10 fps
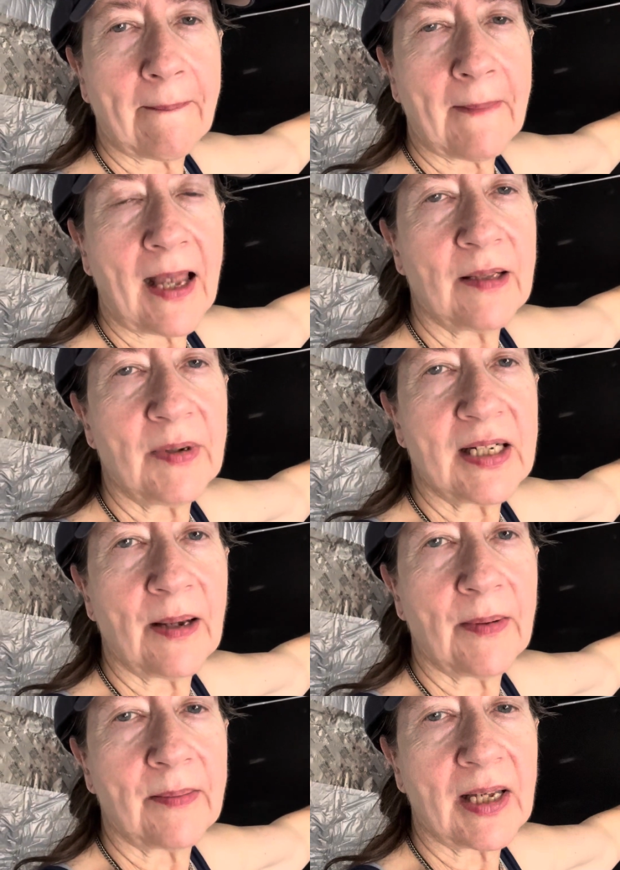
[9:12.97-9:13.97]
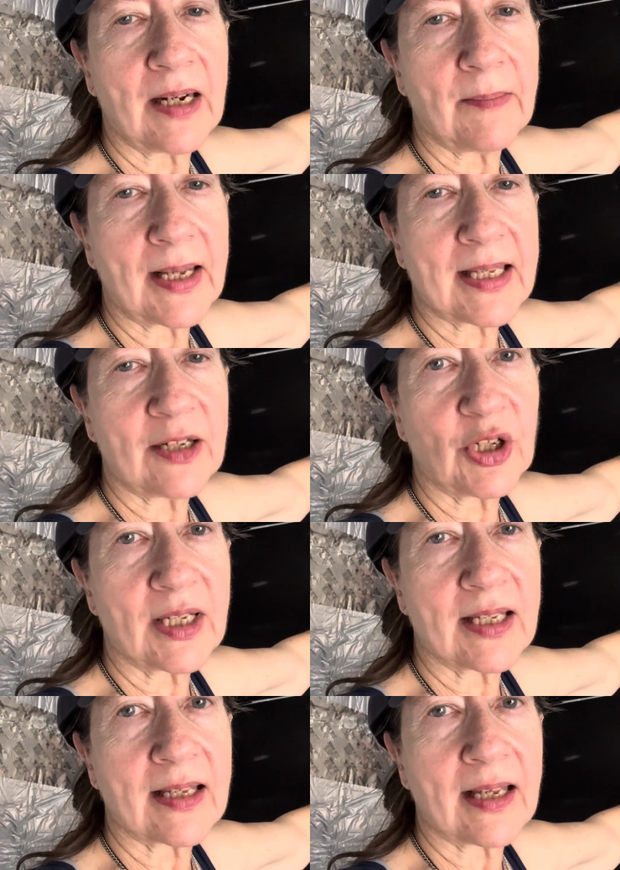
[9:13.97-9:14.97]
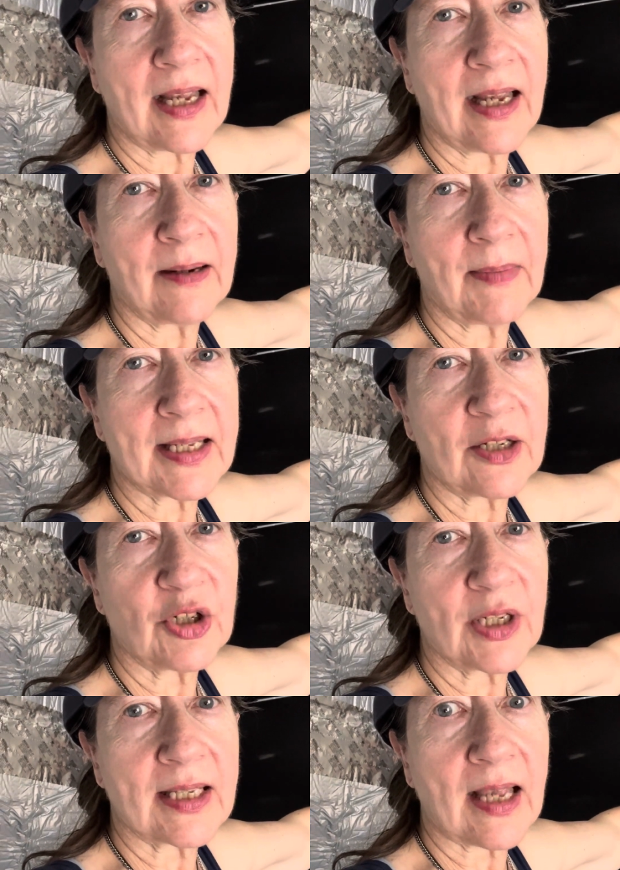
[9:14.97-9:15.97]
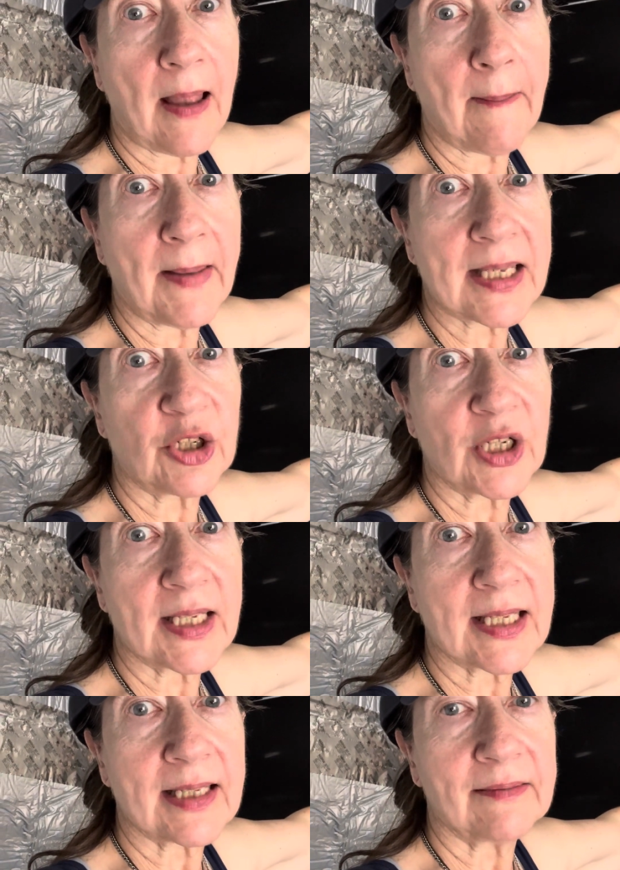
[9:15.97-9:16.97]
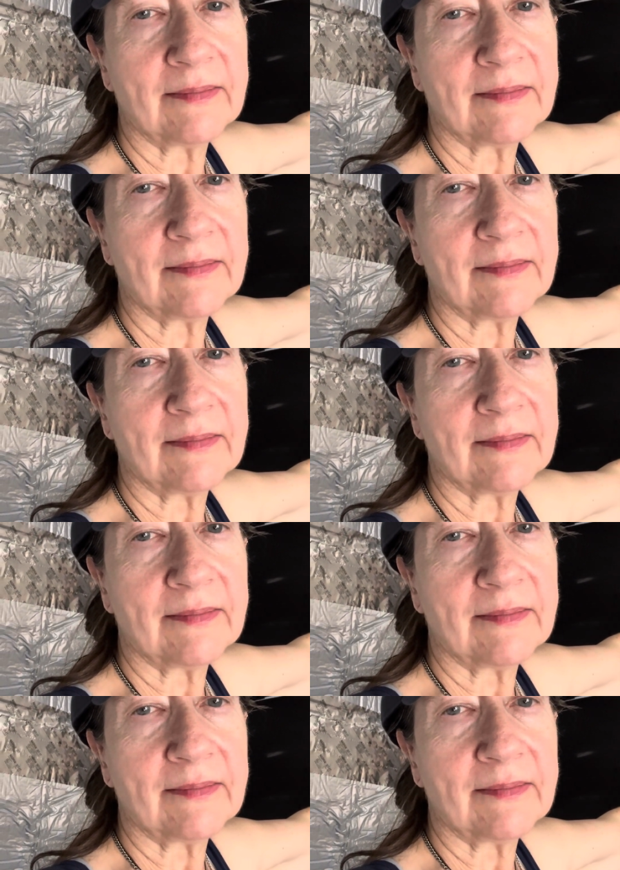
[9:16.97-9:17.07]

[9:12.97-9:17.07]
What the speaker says: In the meantime, I'm getting messages and messages and messages.